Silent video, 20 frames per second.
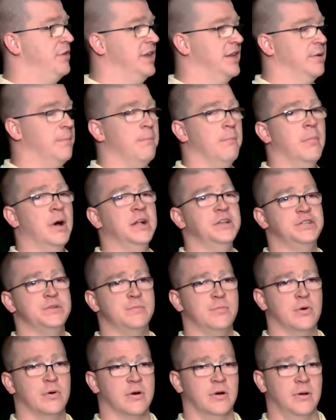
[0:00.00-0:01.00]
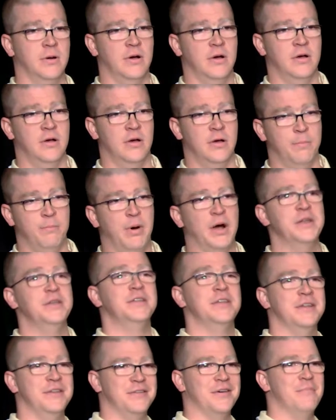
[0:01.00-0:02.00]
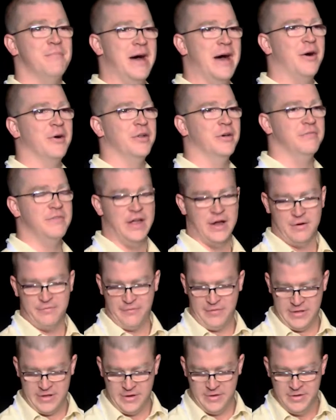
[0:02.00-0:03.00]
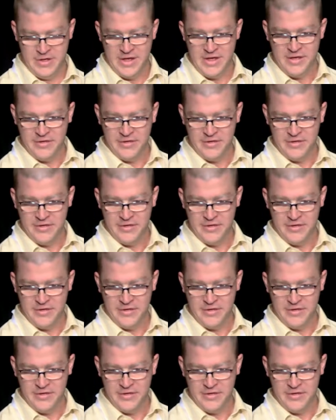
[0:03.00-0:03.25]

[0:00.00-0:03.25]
you need a much more abundant amount of airflow.